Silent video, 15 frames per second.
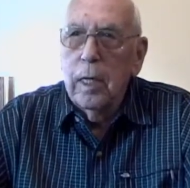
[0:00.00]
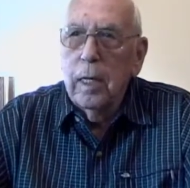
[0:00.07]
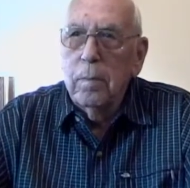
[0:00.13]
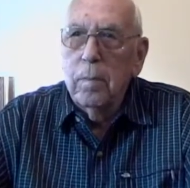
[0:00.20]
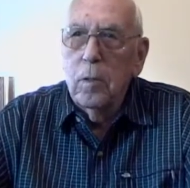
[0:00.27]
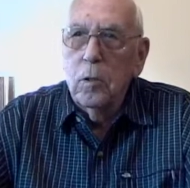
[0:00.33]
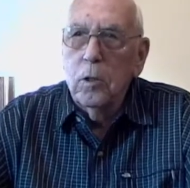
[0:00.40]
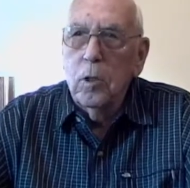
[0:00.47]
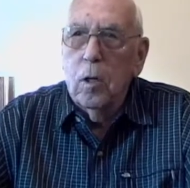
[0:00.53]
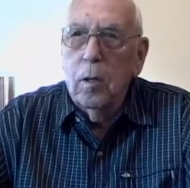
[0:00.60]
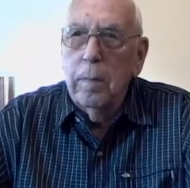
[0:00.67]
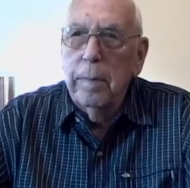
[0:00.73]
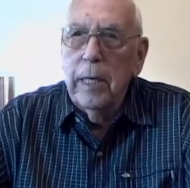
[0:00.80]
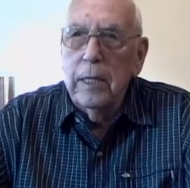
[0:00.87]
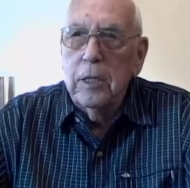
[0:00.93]
like most
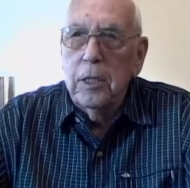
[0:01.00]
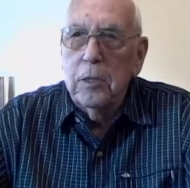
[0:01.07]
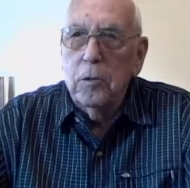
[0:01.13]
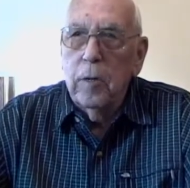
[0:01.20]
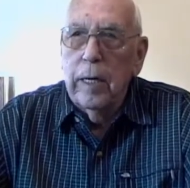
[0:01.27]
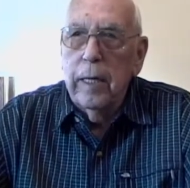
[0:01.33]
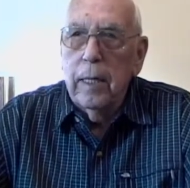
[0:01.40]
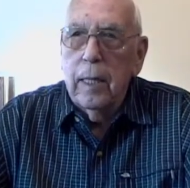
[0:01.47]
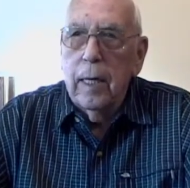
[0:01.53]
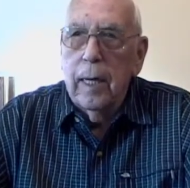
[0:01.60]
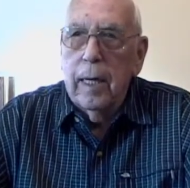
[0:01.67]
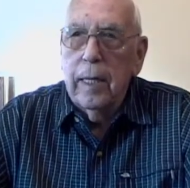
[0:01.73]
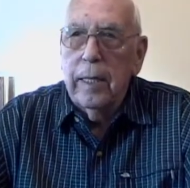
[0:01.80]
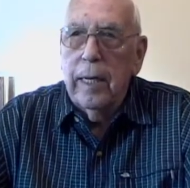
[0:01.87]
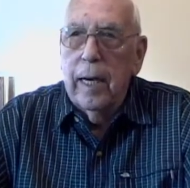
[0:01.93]
all basic training, a
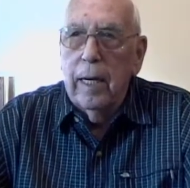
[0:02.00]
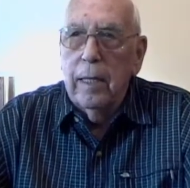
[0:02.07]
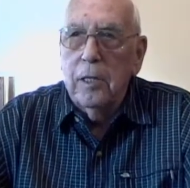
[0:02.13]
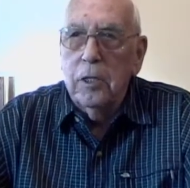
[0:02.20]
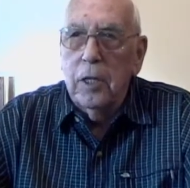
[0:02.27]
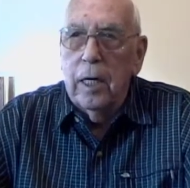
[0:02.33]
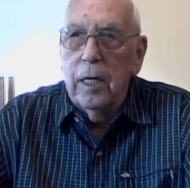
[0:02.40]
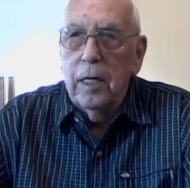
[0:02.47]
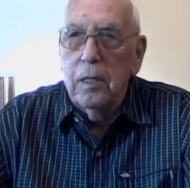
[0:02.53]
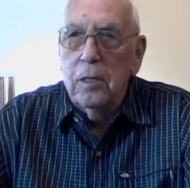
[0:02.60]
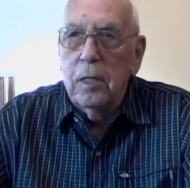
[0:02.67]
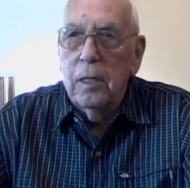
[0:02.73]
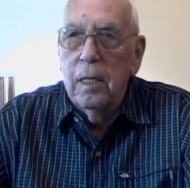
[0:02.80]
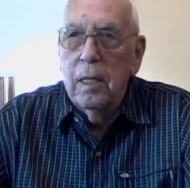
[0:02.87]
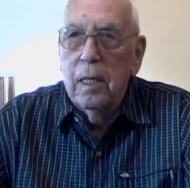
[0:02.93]
lot of calisthenics,